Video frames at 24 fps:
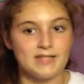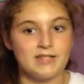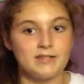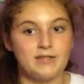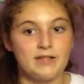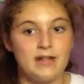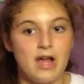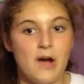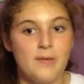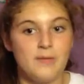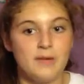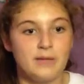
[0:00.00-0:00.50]
So
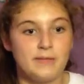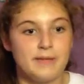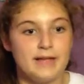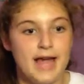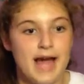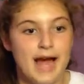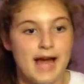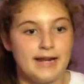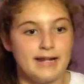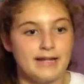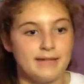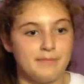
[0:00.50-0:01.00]
now I'm going to be
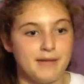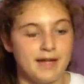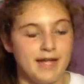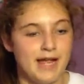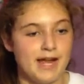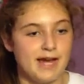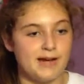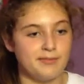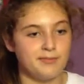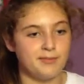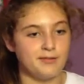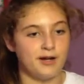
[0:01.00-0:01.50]
adding my
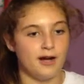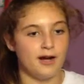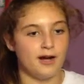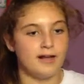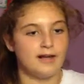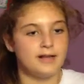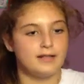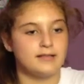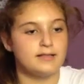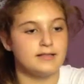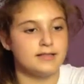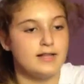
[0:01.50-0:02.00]
hair
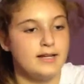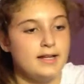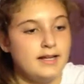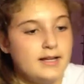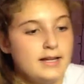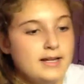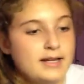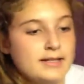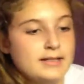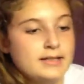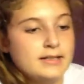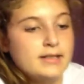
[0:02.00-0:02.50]
products,
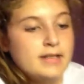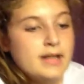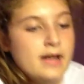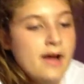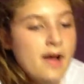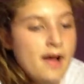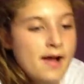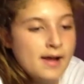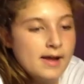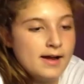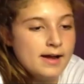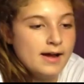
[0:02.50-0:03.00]
and
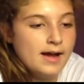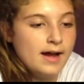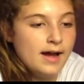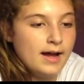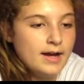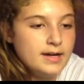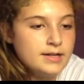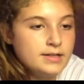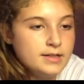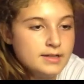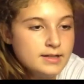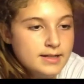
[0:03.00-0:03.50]

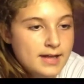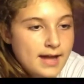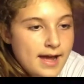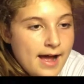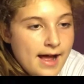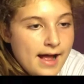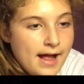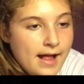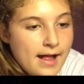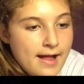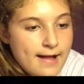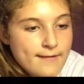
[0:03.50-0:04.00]
I just
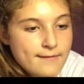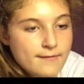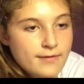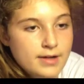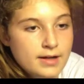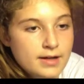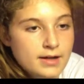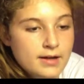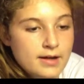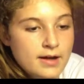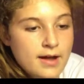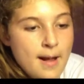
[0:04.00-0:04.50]

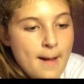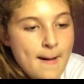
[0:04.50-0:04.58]
have